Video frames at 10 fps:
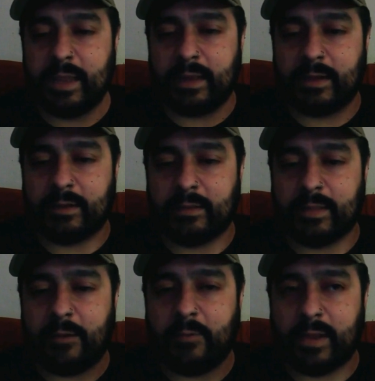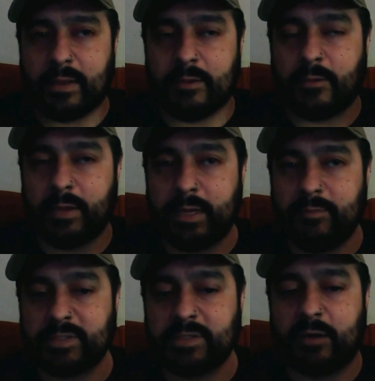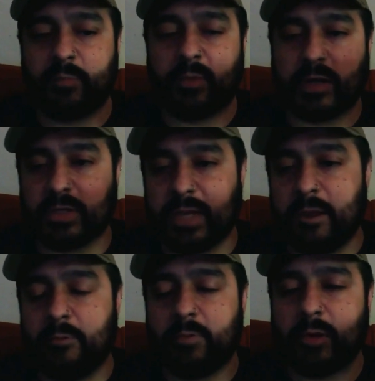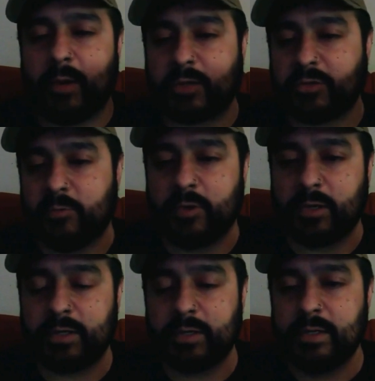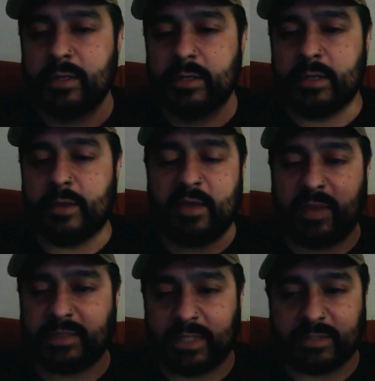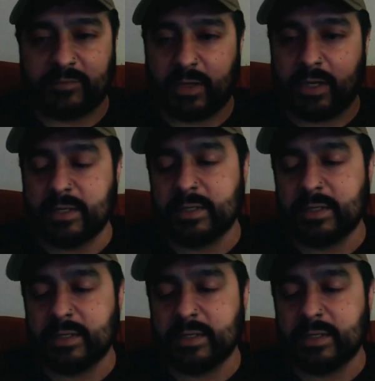And that way you can even start branching out where you actually work, if that makes sense for you.